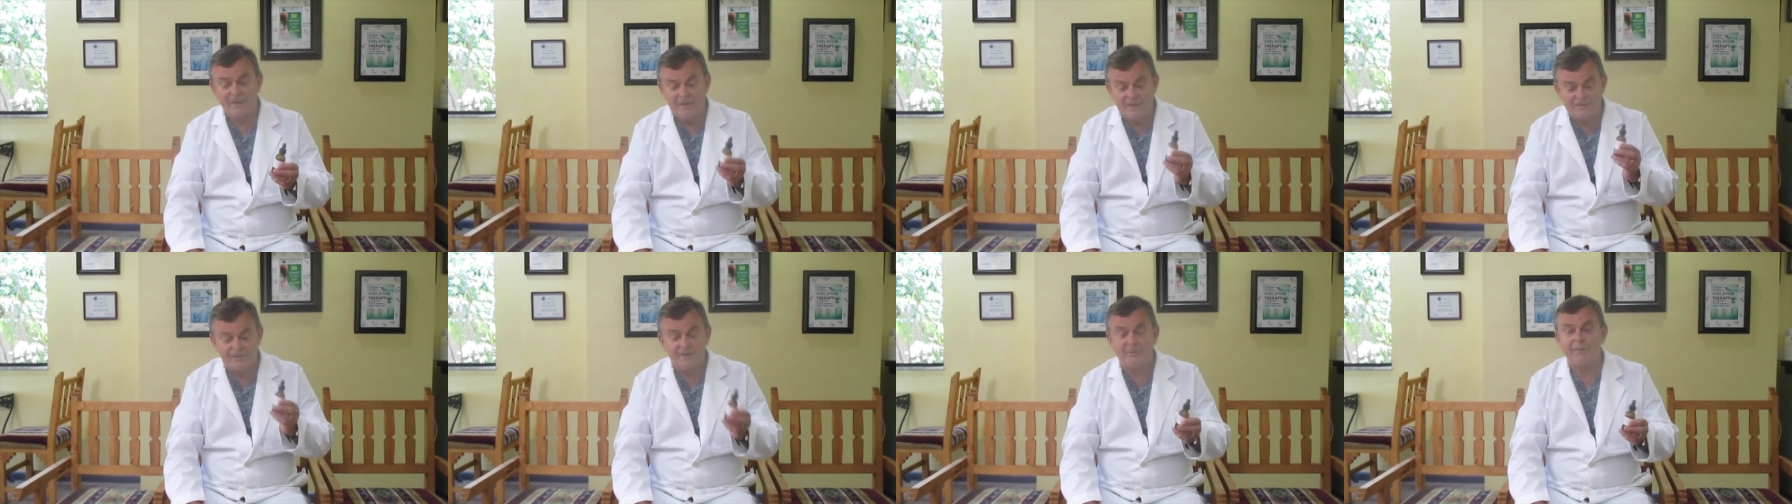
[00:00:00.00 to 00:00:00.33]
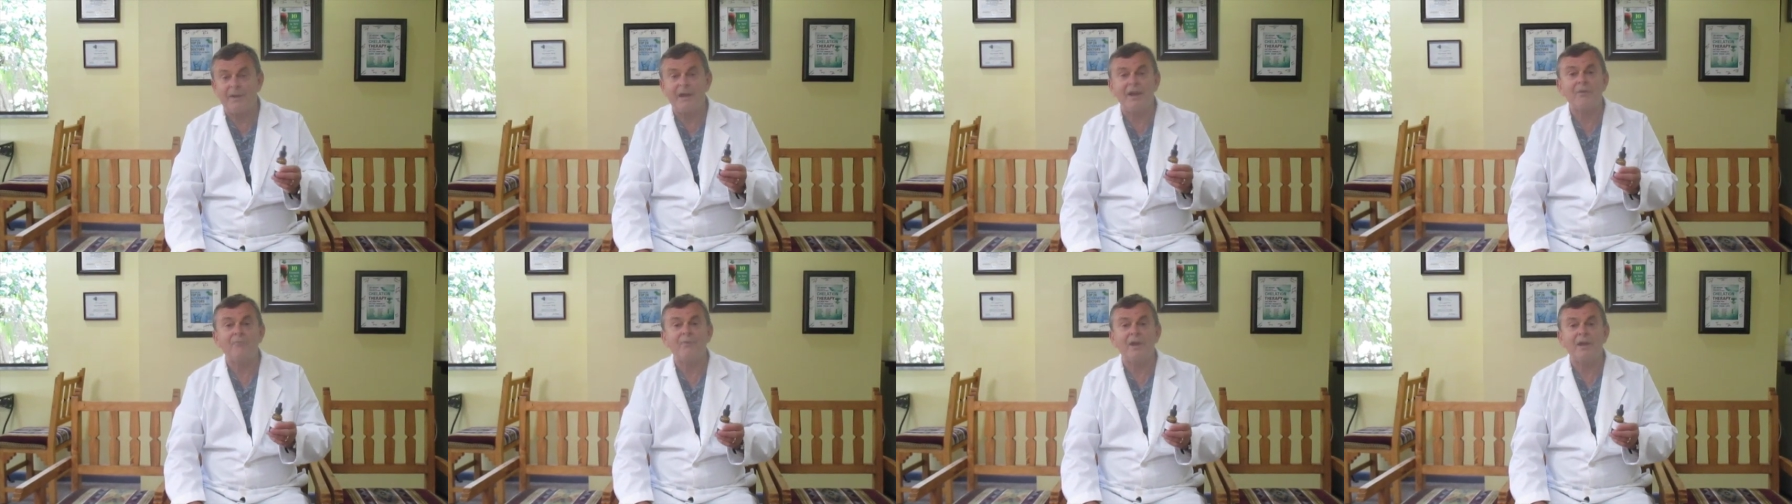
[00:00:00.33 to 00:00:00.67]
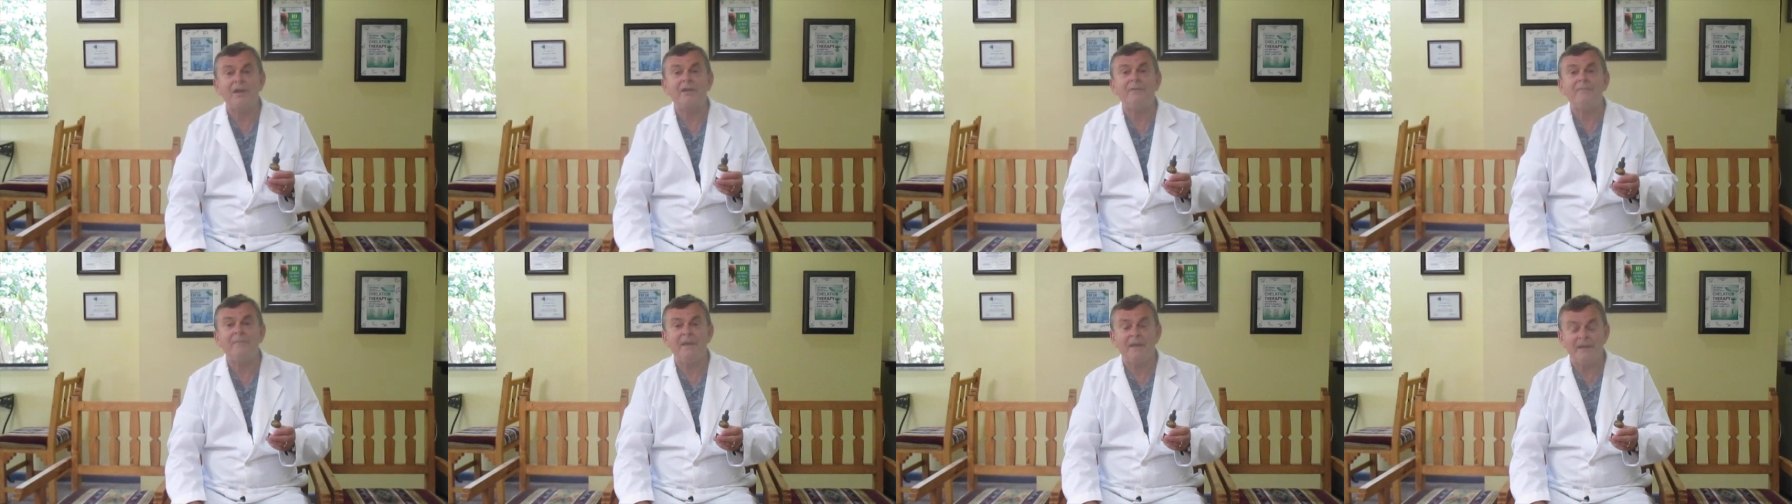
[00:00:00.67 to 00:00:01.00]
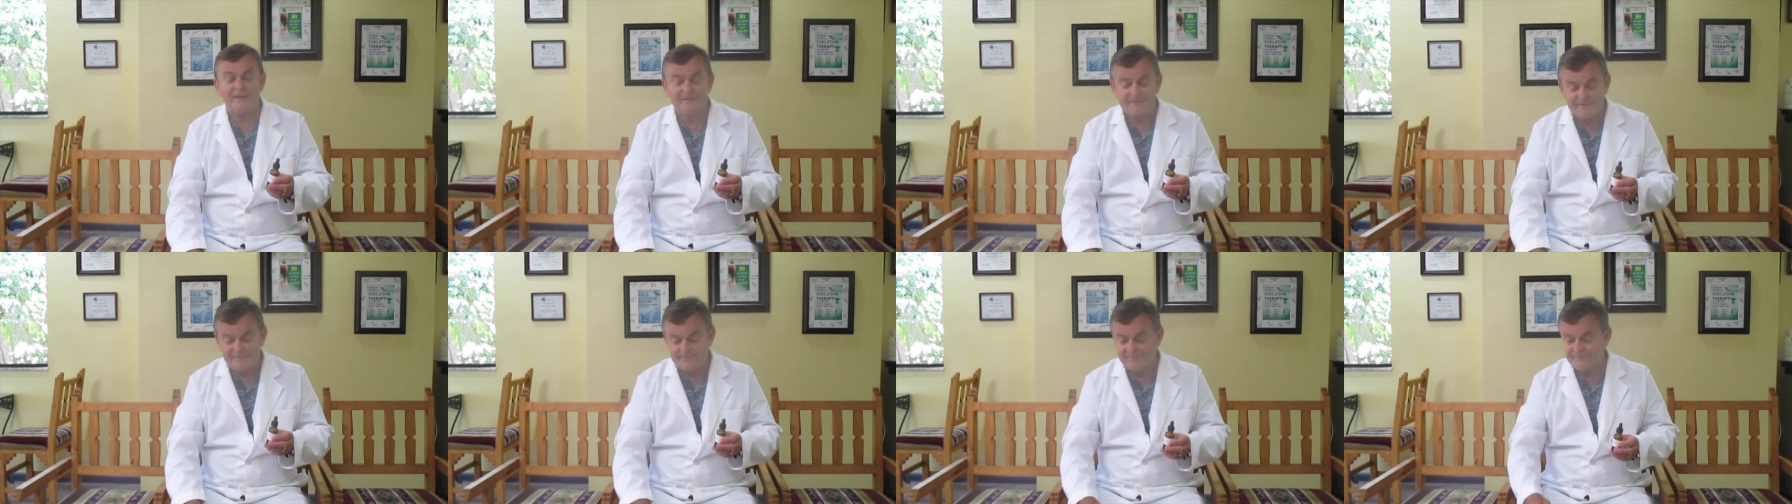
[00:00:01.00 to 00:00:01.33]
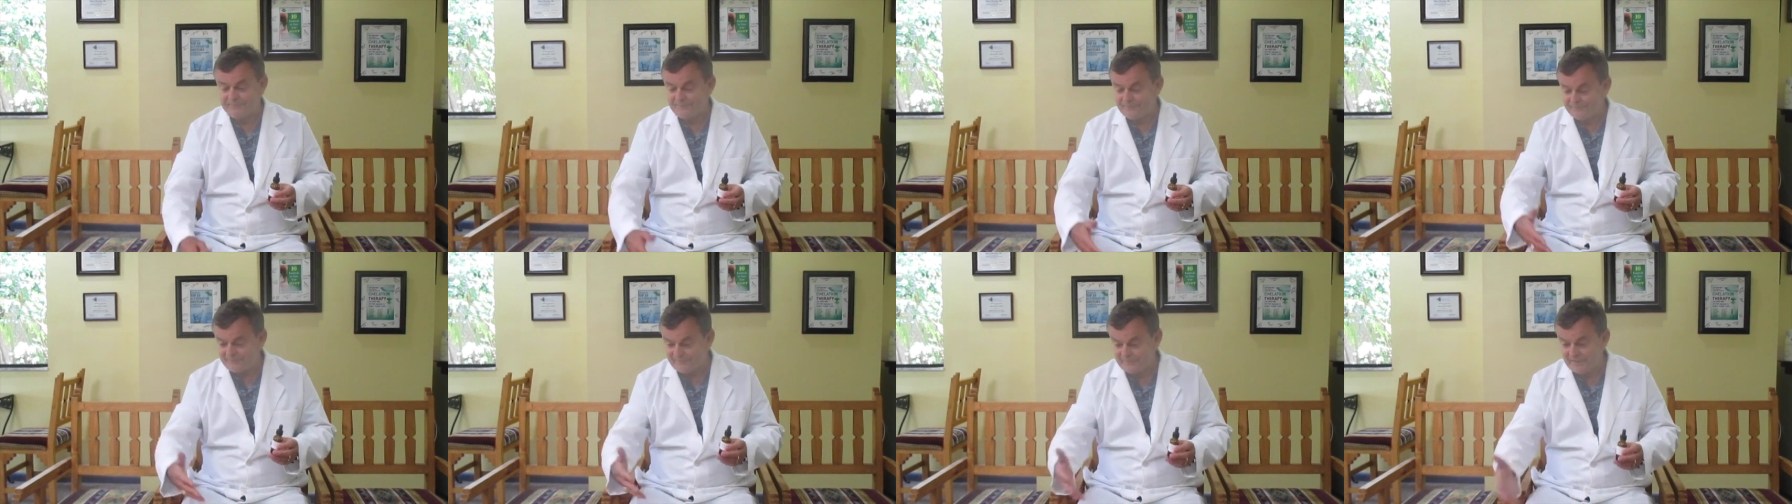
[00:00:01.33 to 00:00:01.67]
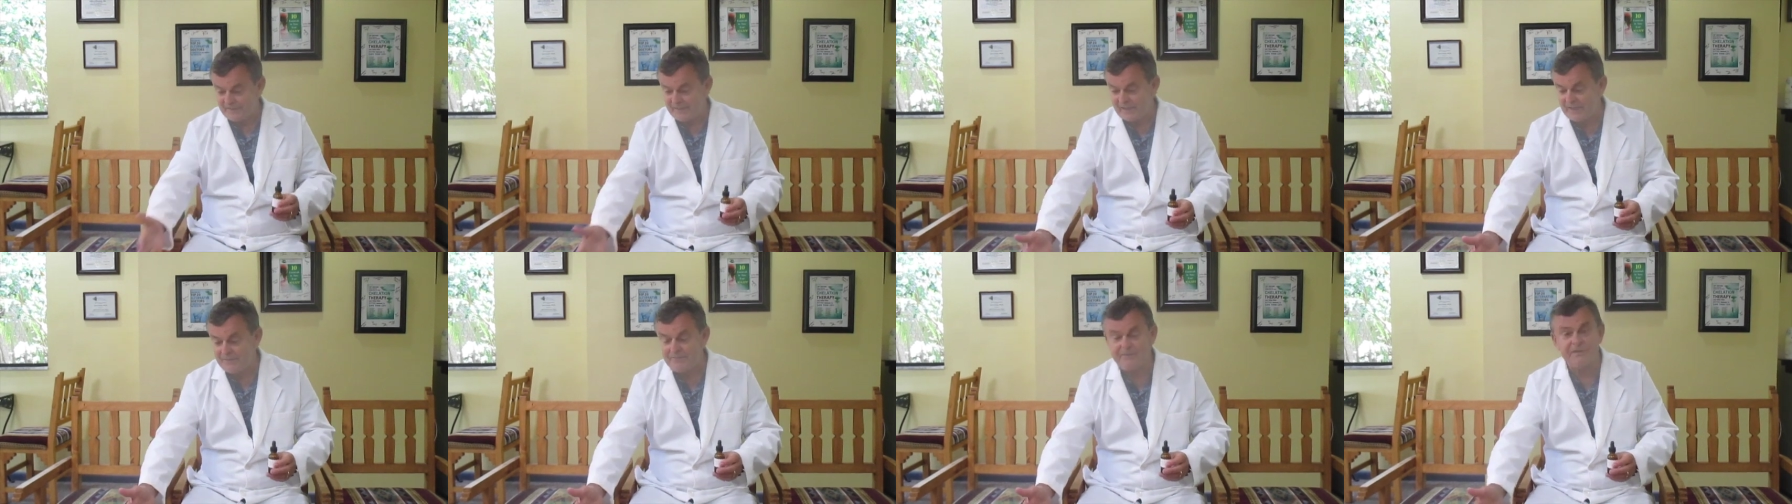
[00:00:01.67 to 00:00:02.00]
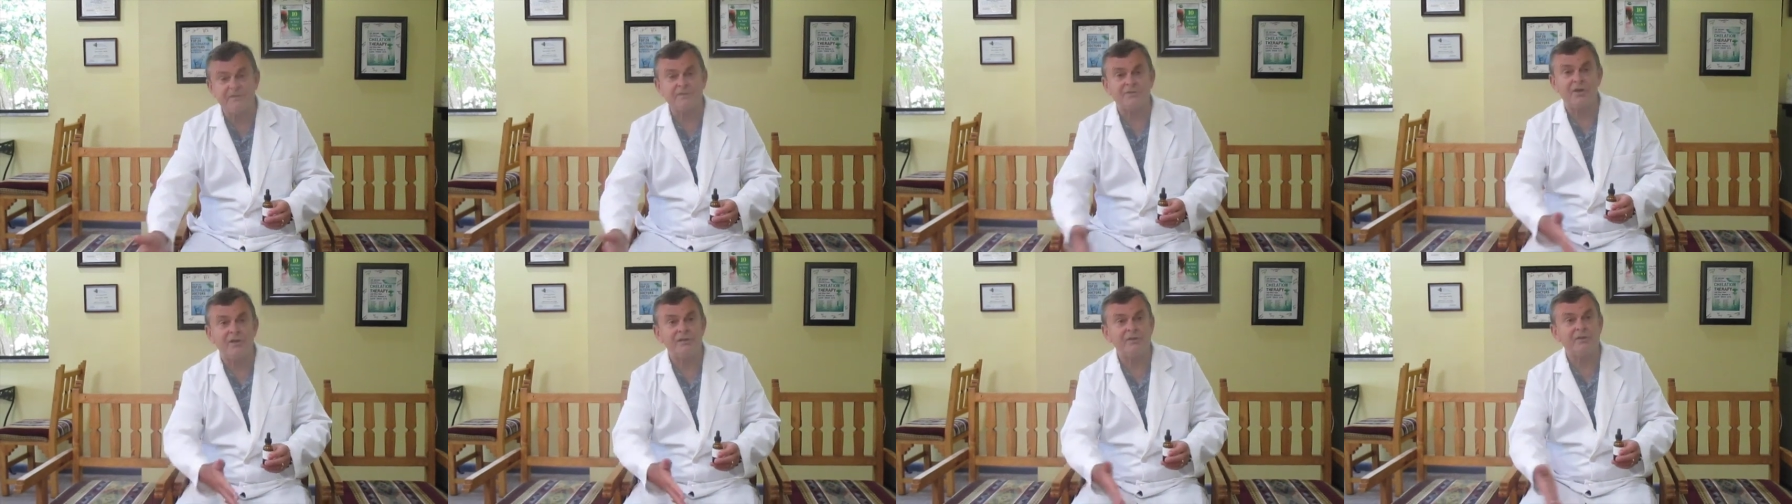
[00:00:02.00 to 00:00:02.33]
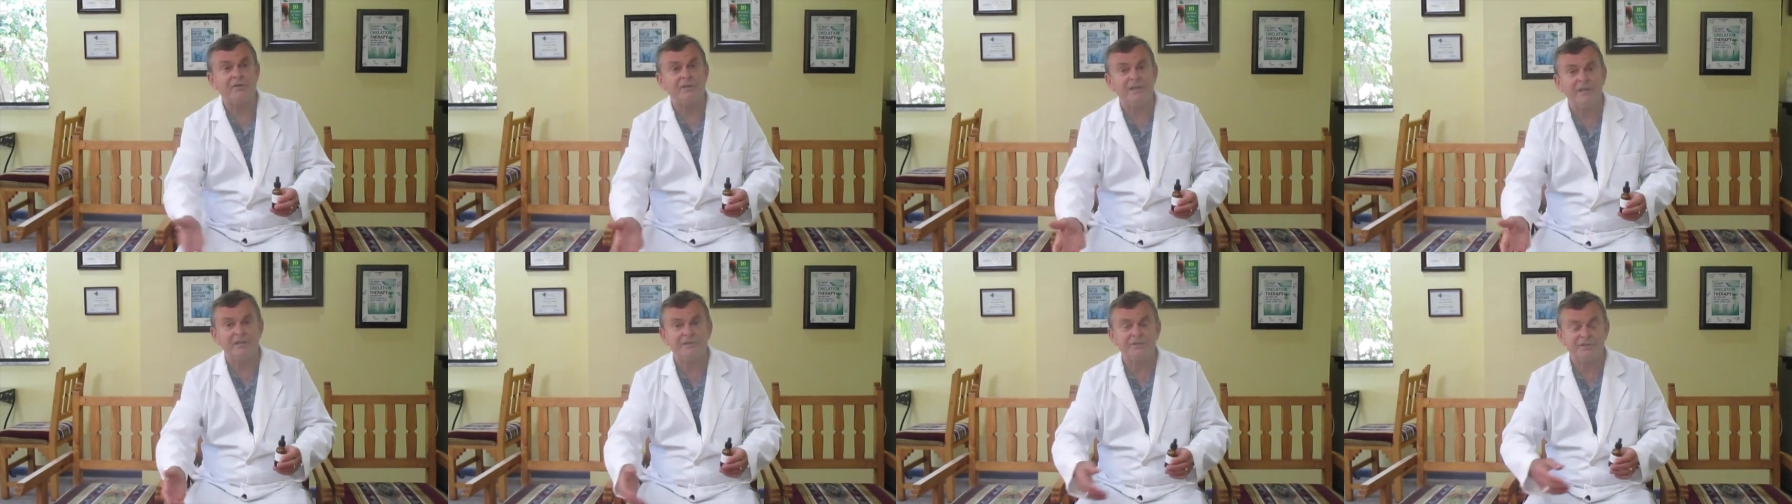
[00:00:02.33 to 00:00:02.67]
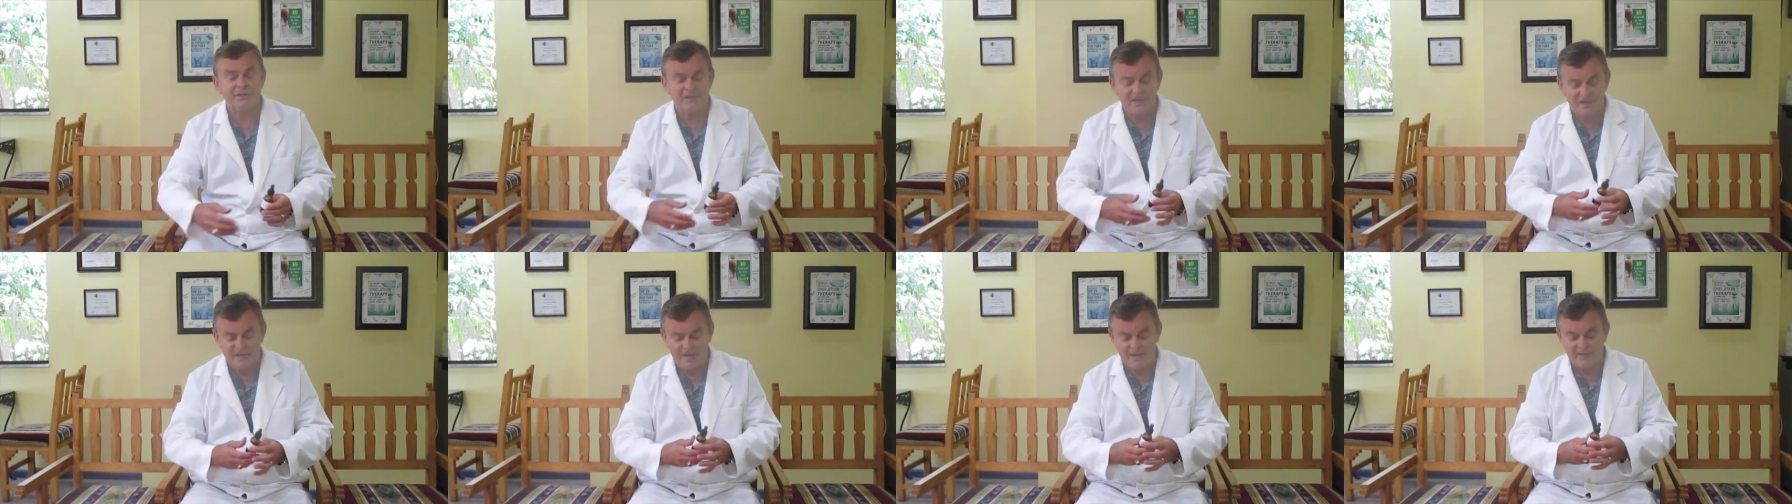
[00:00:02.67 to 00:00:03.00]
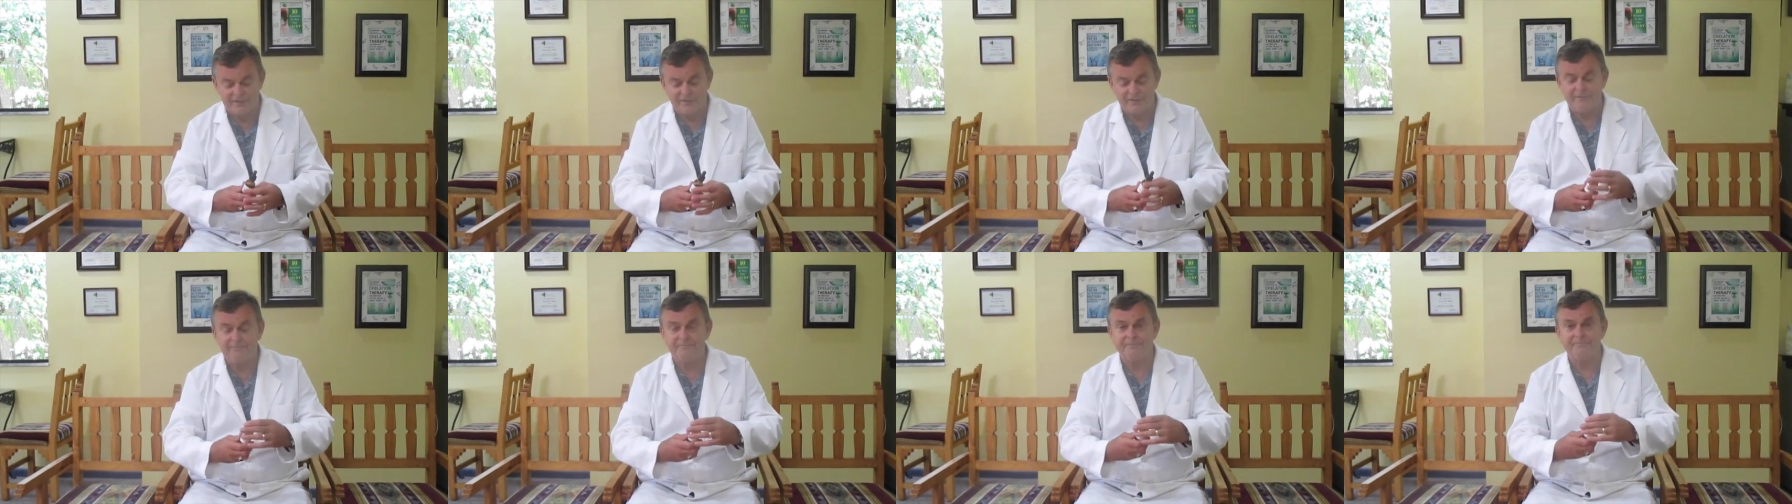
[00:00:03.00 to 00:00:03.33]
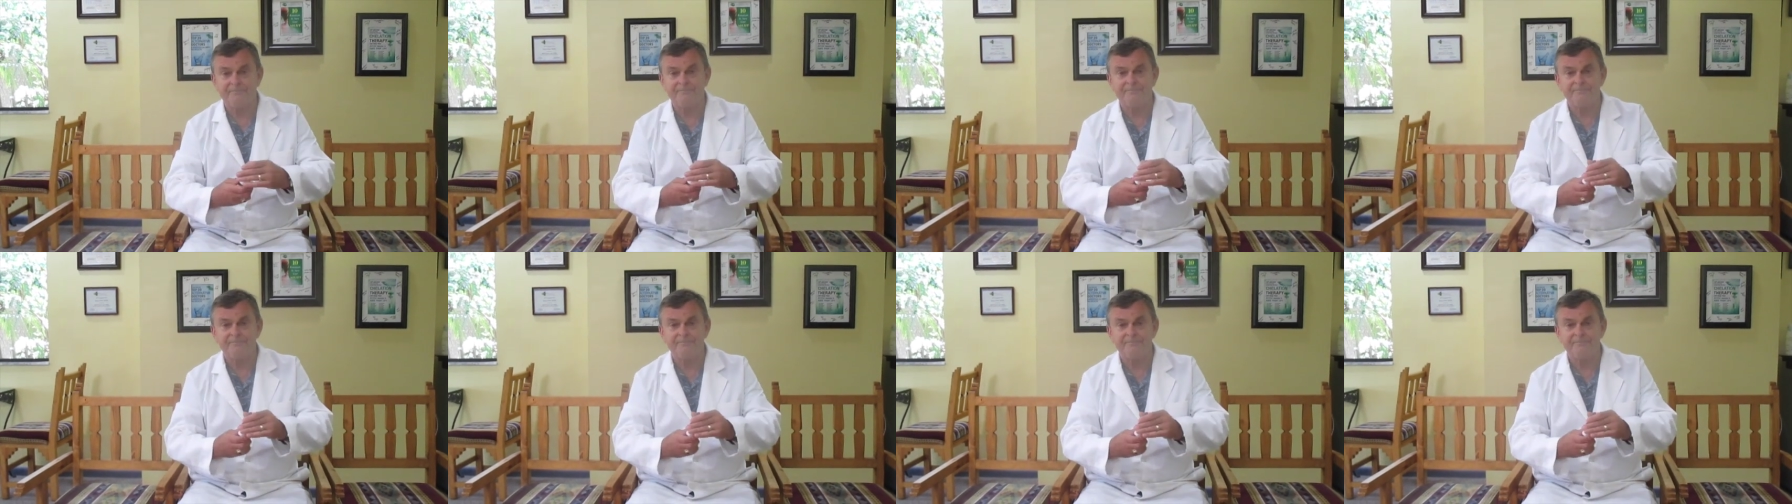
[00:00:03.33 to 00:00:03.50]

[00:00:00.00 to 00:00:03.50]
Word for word: So what I recommend, keep this on your kitchen counter,